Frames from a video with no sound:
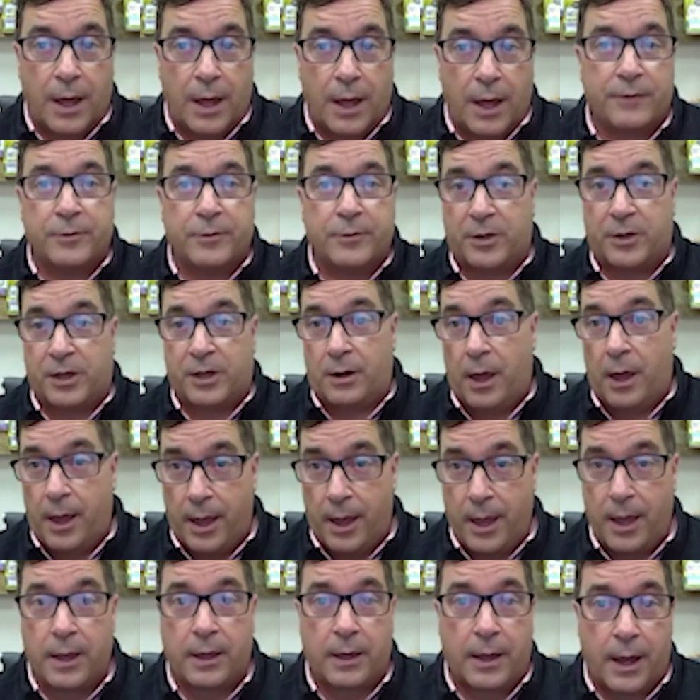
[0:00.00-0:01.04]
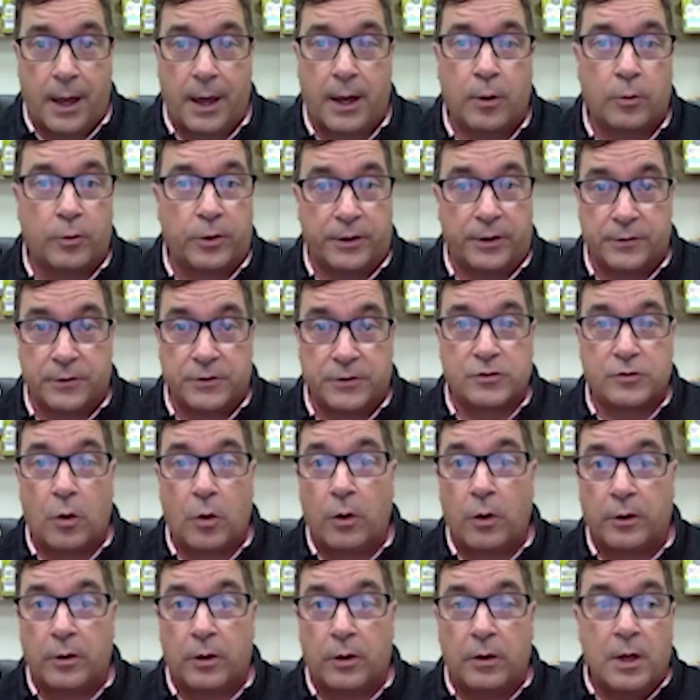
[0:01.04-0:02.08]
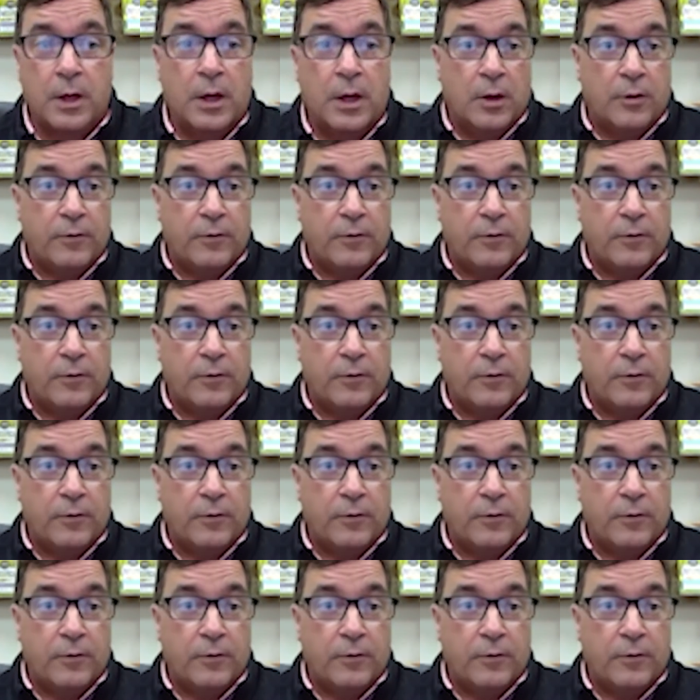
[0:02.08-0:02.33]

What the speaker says: of them can hang out in the soil